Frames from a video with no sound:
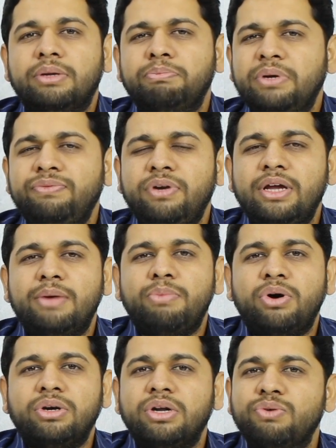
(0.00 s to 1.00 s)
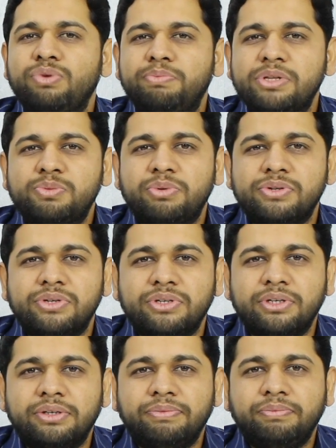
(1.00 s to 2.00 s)
briefly about Whipple's
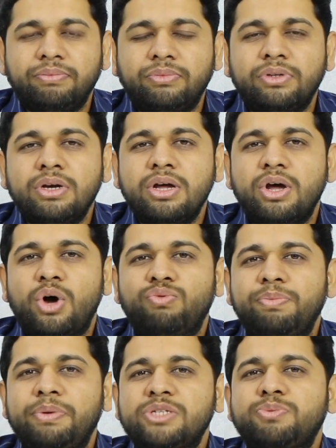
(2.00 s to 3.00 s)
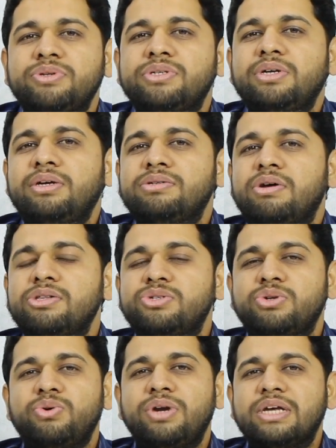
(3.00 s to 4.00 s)
procedure. Whipple's procedure is
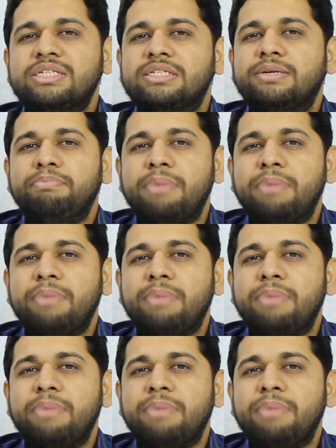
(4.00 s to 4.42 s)
also known as